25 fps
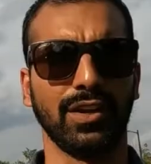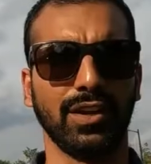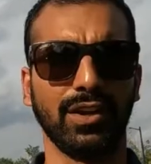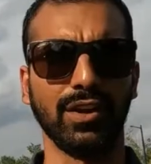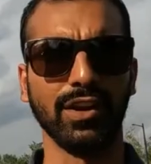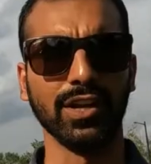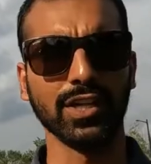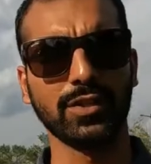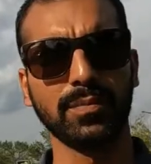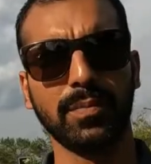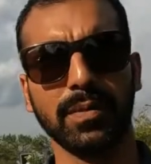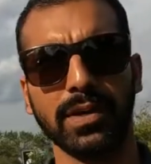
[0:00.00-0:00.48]
You
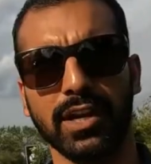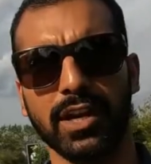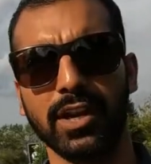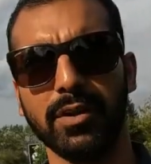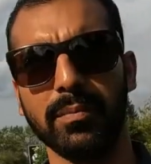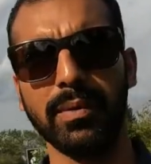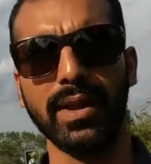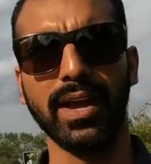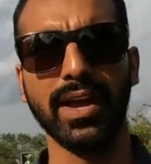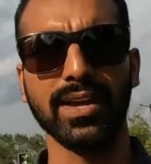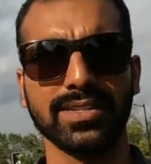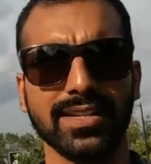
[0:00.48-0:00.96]
know, it's been an
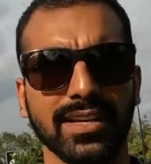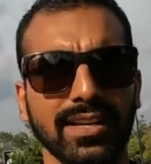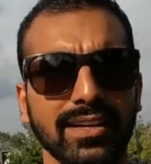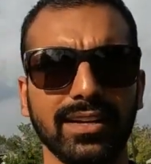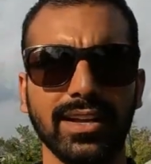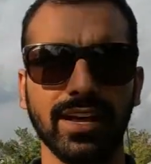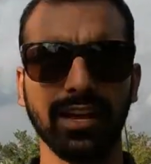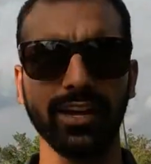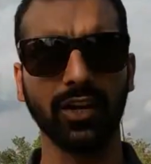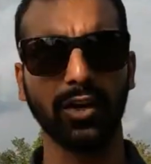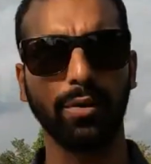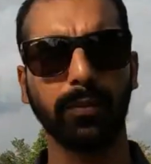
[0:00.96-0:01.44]
amazing
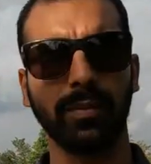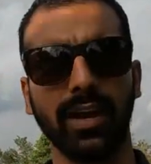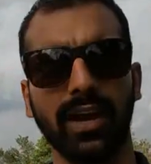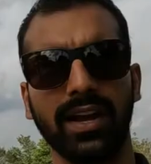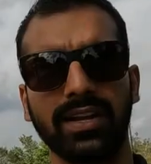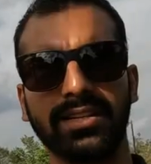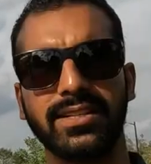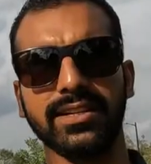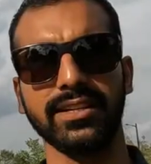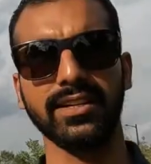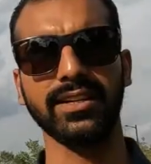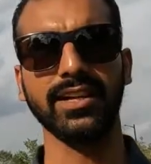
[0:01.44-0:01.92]
day in
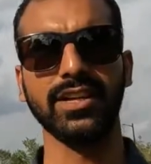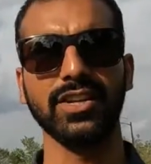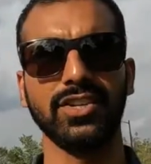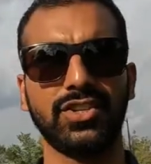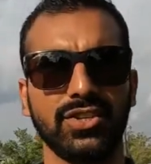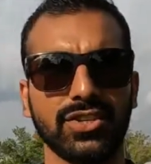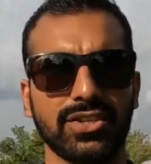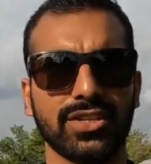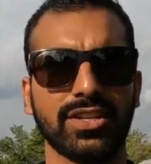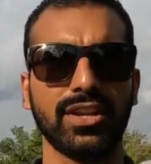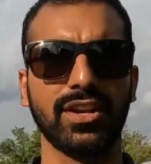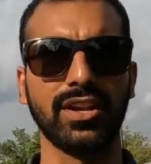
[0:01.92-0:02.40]
Quebec City.
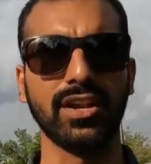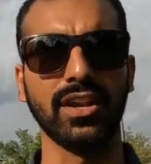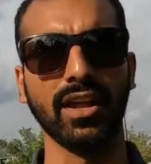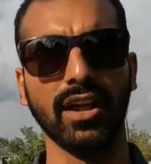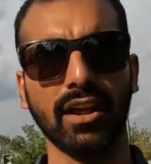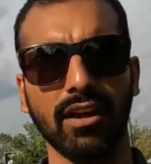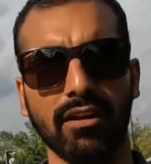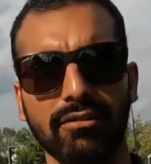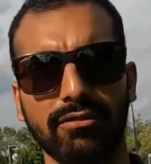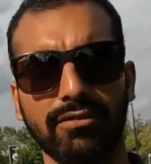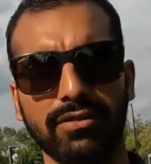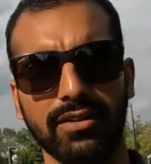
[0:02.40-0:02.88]
Just
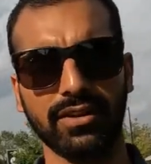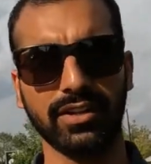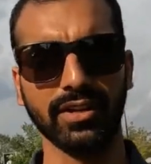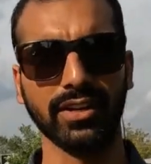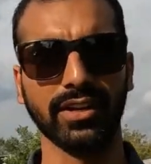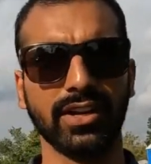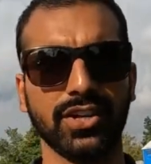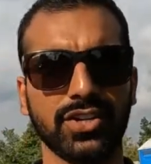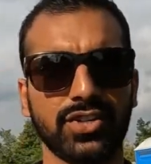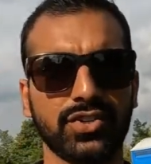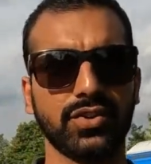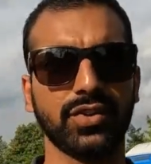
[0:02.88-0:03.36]
loved
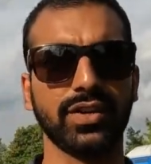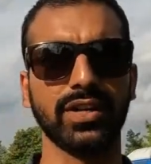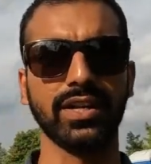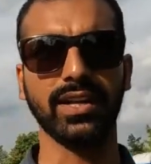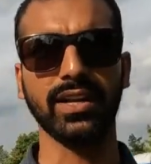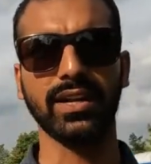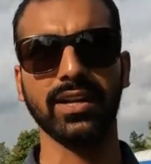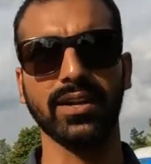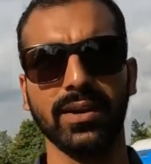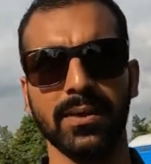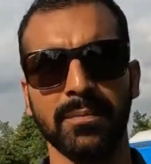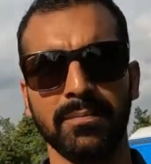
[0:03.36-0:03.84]
the
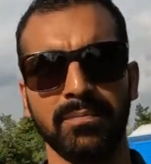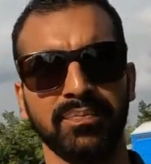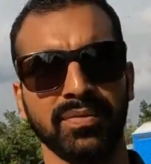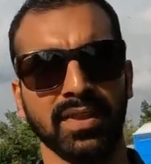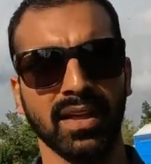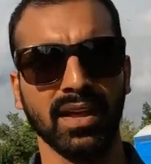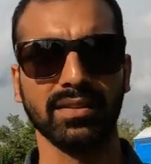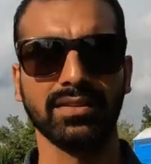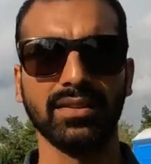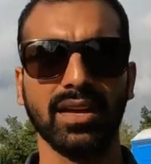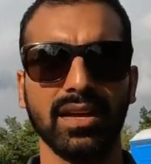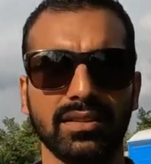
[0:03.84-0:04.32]
history
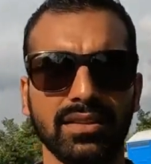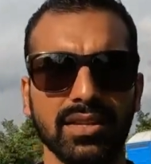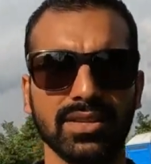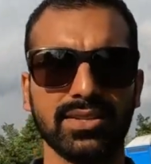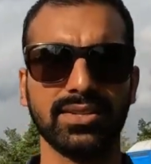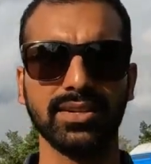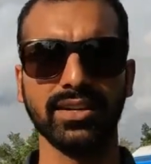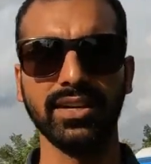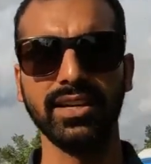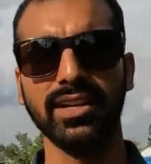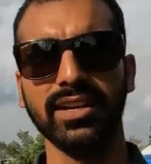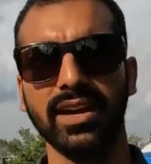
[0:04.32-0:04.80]
that the
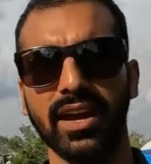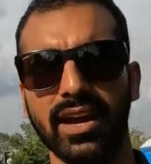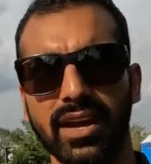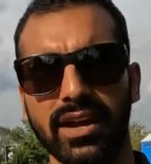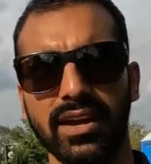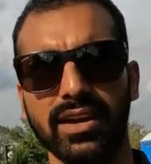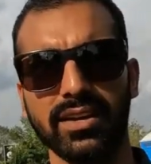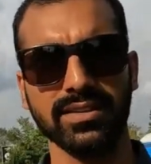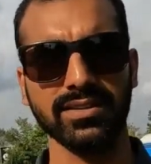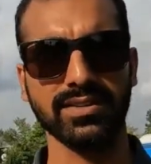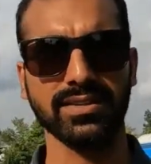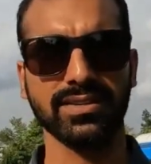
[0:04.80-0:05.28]
city
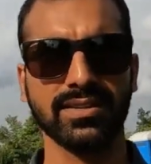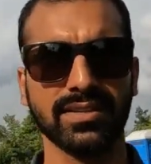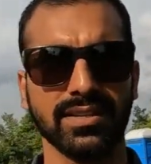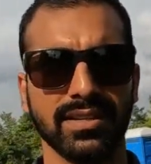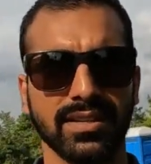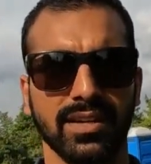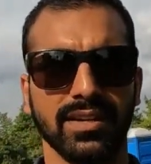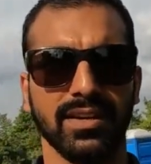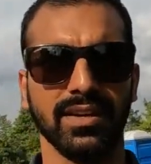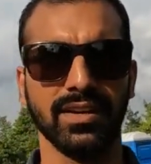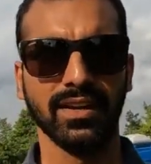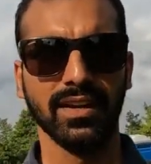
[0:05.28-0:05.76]
has
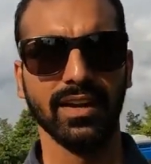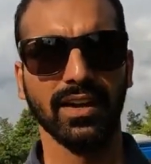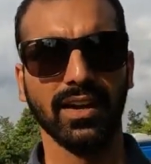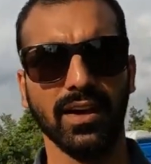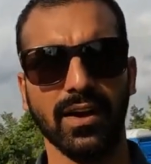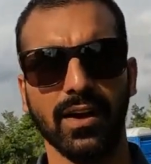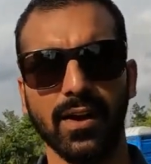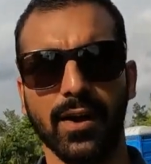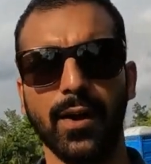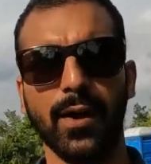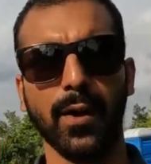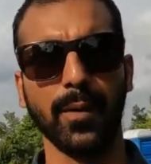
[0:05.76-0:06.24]

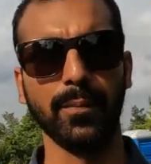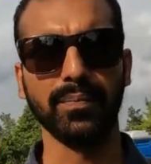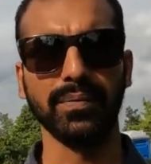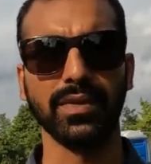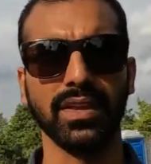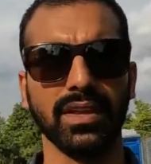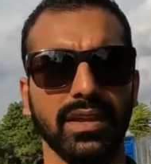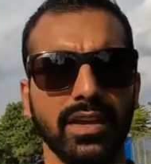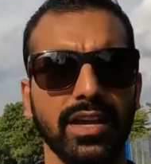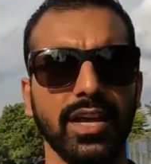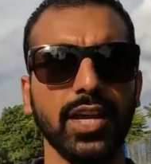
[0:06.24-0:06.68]
um,